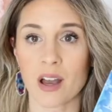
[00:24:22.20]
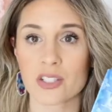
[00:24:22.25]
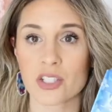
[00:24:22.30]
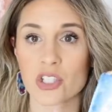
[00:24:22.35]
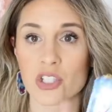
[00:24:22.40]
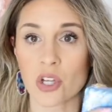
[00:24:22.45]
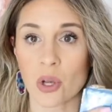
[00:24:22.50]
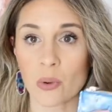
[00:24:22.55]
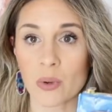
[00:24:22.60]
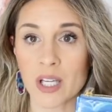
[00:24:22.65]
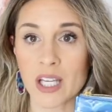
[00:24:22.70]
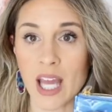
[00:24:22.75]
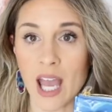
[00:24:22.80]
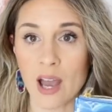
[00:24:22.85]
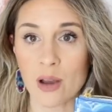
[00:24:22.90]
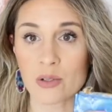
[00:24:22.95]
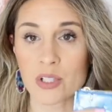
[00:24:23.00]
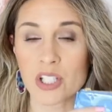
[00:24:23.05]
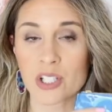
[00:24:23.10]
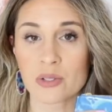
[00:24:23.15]
showing
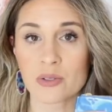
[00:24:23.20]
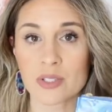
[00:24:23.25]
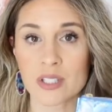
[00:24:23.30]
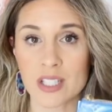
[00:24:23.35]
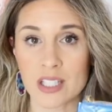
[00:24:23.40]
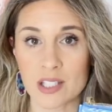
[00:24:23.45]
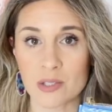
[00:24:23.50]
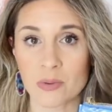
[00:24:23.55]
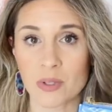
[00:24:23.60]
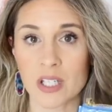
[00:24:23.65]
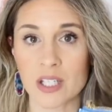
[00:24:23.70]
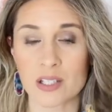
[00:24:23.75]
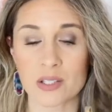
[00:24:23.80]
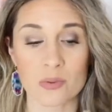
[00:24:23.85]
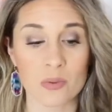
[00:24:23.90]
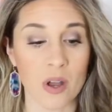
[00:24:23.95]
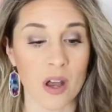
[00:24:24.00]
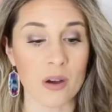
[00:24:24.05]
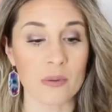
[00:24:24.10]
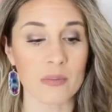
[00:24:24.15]
how to use this one as
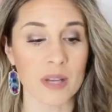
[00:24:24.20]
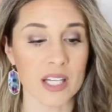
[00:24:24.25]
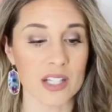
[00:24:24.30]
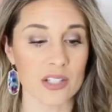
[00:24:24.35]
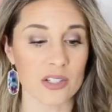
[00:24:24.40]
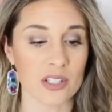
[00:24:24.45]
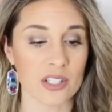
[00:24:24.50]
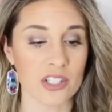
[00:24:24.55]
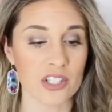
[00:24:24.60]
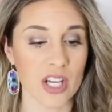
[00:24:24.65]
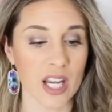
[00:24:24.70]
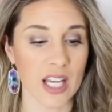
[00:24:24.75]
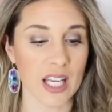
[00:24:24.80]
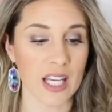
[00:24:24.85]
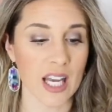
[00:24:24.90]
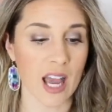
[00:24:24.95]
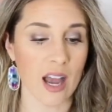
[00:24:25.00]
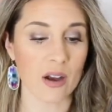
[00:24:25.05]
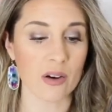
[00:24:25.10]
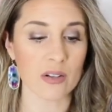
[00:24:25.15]
well. Make sure to check it
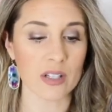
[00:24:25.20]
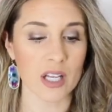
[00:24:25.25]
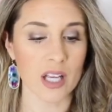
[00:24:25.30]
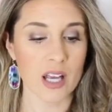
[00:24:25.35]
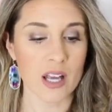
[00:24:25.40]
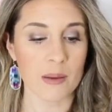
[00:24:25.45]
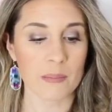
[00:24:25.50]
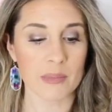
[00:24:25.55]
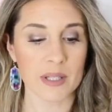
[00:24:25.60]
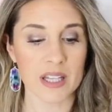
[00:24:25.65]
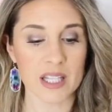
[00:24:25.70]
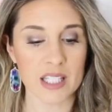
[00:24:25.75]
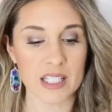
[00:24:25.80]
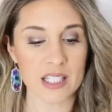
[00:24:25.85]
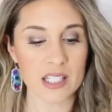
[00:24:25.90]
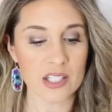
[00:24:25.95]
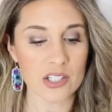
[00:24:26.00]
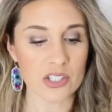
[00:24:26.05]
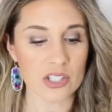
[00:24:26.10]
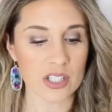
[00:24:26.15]
out. But
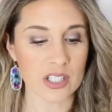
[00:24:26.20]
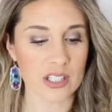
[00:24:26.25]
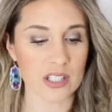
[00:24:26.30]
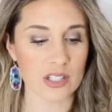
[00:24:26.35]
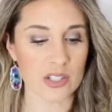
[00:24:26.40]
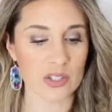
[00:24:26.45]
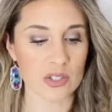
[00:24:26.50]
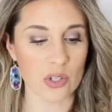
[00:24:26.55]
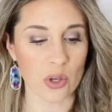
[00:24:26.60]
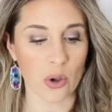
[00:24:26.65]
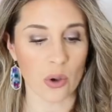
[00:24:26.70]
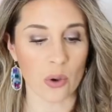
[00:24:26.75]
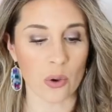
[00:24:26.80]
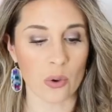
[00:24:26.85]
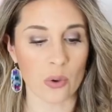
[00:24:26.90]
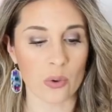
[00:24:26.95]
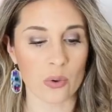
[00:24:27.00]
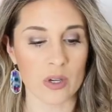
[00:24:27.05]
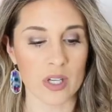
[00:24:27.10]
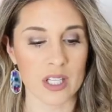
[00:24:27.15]
this is just
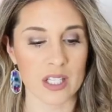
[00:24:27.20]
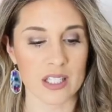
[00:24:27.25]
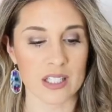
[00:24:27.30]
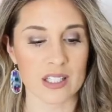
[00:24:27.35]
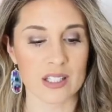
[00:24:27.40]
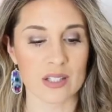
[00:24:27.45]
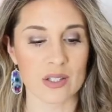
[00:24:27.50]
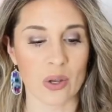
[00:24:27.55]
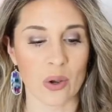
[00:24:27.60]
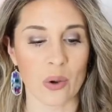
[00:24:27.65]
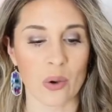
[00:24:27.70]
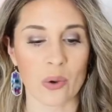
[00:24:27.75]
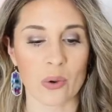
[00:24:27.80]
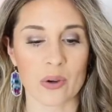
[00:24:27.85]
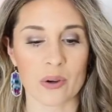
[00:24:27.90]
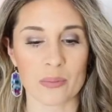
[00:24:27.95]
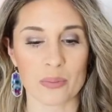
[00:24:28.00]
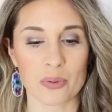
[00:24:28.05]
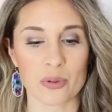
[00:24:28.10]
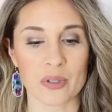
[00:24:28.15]
so,
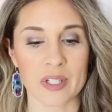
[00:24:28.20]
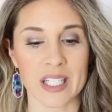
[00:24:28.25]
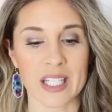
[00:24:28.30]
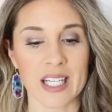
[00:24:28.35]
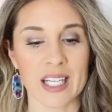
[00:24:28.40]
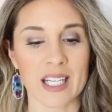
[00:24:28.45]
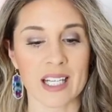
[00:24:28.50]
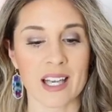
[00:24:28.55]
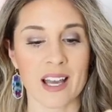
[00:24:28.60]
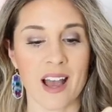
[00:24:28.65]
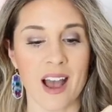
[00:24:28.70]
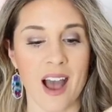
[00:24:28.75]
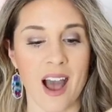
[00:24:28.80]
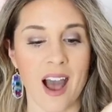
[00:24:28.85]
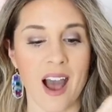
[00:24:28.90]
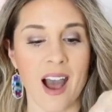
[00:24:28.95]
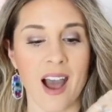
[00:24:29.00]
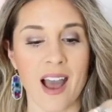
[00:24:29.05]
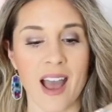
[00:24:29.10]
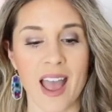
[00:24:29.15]
so pretty.
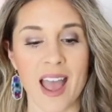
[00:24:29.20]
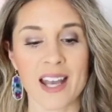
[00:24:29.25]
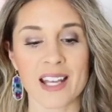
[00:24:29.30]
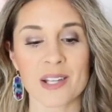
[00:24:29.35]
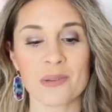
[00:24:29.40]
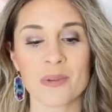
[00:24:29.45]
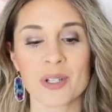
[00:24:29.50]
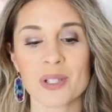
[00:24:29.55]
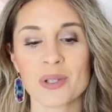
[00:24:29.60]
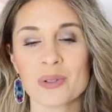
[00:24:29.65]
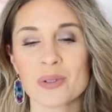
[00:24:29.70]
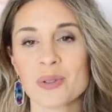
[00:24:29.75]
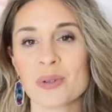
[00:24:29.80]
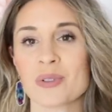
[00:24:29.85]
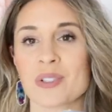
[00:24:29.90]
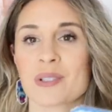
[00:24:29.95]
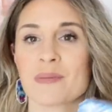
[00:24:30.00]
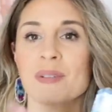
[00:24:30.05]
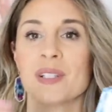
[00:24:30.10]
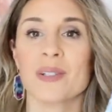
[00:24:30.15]
Uh, anyone who
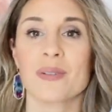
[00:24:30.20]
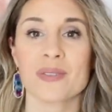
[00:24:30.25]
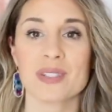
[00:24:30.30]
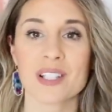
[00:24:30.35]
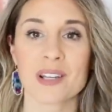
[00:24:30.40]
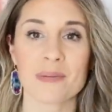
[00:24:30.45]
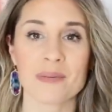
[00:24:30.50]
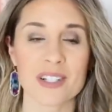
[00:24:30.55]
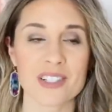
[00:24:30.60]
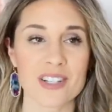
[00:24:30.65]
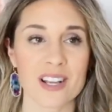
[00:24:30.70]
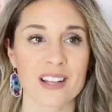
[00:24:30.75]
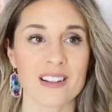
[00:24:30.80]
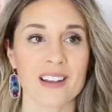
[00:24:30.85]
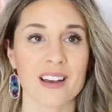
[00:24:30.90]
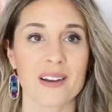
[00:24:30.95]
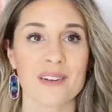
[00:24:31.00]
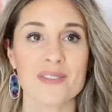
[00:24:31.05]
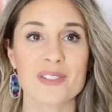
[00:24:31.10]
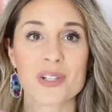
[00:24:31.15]
knows me knows how much I
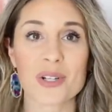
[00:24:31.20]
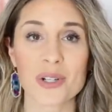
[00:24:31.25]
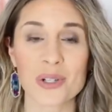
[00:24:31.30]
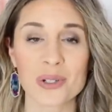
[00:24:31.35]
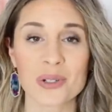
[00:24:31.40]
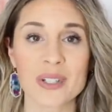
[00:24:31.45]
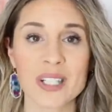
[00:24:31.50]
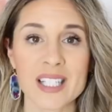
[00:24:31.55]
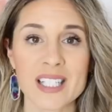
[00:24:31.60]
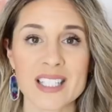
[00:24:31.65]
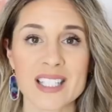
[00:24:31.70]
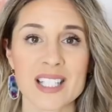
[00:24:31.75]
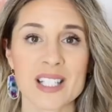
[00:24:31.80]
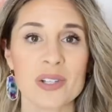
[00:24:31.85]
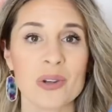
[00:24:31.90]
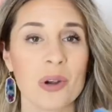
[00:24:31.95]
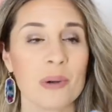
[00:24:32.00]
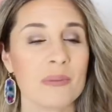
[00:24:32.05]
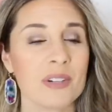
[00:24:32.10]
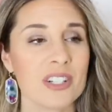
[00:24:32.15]
love turquoise. They
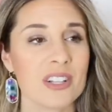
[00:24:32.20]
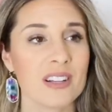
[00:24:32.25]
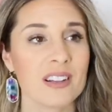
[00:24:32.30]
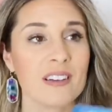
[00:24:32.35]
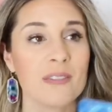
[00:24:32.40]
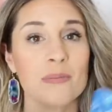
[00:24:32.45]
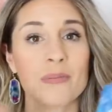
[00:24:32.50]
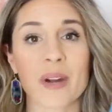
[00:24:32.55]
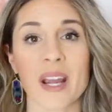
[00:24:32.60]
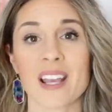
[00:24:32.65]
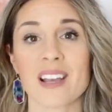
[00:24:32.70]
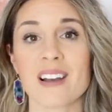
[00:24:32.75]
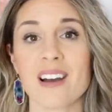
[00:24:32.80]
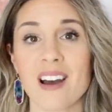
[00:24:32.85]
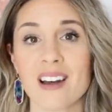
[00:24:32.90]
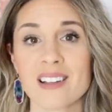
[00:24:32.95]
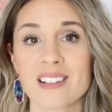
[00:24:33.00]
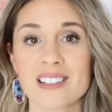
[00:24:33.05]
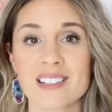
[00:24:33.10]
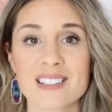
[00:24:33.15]
know how much I love bright
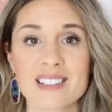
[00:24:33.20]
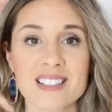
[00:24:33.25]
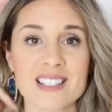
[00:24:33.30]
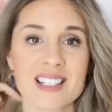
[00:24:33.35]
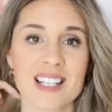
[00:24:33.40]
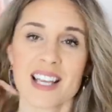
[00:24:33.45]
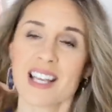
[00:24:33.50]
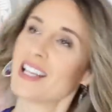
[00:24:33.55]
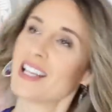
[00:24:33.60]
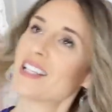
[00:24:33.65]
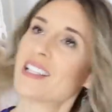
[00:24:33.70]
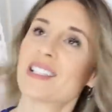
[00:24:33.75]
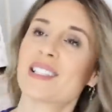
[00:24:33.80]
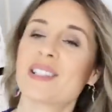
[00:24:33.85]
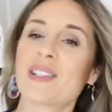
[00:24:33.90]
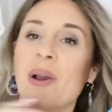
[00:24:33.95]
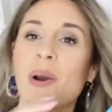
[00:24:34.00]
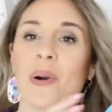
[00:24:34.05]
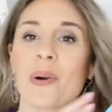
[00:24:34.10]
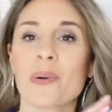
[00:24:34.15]
colors.
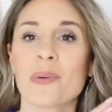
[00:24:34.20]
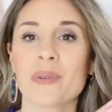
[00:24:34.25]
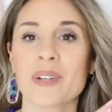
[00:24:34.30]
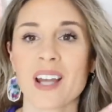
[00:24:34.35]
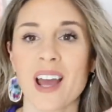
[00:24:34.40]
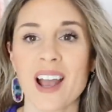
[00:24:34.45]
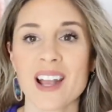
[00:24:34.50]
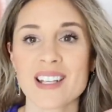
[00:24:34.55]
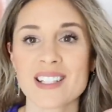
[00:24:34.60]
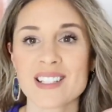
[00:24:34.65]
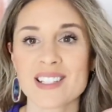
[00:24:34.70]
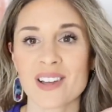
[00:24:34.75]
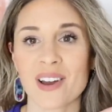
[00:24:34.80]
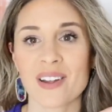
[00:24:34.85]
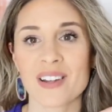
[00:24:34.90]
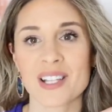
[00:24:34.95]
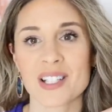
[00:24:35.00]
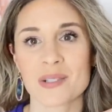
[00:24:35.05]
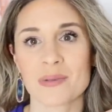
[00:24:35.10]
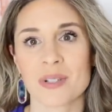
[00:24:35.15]
So when I
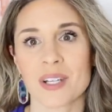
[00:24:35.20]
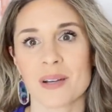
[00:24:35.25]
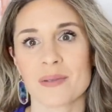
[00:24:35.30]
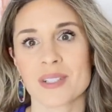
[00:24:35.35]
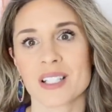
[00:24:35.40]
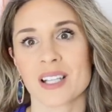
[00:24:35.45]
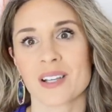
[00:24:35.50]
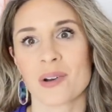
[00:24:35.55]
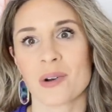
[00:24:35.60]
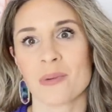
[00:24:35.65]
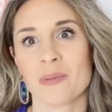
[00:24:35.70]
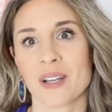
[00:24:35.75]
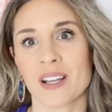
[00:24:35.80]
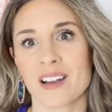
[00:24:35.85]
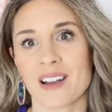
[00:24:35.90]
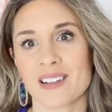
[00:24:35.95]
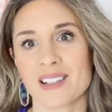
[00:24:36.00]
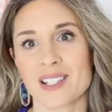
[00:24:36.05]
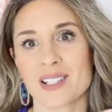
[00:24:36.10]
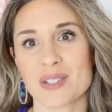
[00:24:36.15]
saw this one, I was like, oh my
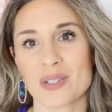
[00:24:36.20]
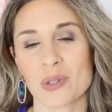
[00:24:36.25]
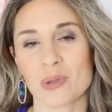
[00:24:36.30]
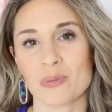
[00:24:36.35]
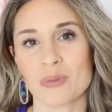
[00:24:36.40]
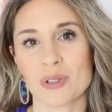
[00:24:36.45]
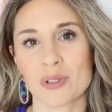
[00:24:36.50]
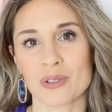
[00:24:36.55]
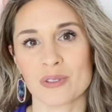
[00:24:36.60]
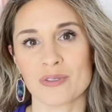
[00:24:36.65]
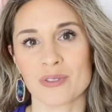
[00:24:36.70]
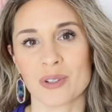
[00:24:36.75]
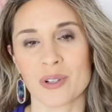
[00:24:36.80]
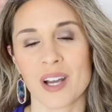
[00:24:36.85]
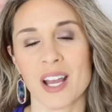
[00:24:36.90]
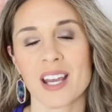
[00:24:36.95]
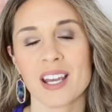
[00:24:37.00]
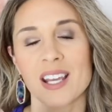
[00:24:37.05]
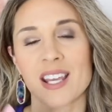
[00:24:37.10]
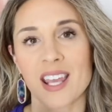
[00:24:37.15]
God, that's so beautiful.
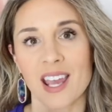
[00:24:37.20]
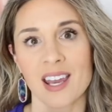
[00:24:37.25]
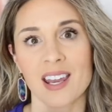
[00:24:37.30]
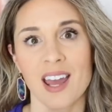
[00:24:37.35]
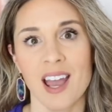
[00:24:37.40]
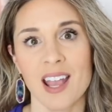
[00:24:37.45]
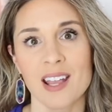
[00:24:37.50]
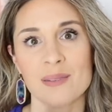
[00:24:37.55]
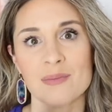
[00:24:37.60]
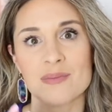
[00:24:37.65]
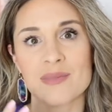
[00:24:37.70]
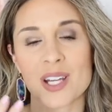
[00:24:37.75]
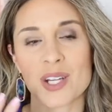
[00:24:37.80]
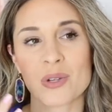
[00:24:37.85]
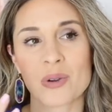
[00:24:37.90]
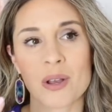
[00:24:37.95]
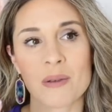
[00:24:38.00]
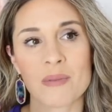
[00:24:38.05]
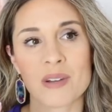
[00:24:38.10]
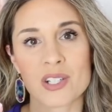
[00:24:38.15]
And again, I'm, I
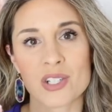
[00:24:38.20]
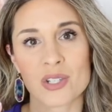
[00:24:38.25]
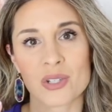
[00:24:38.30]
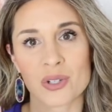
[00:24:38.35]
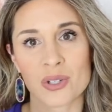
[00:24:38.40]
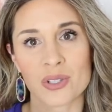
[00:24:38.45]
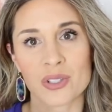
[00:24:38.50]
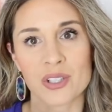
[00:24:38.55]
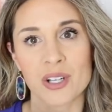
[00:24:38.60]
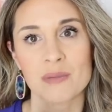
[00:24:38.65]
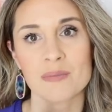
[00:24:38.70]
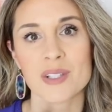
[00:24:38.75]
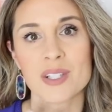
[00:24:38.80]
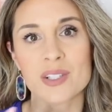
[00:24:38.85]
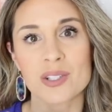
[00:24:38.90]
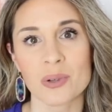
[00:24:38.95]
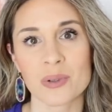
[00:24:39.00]
know I mentioned earlier, I'm so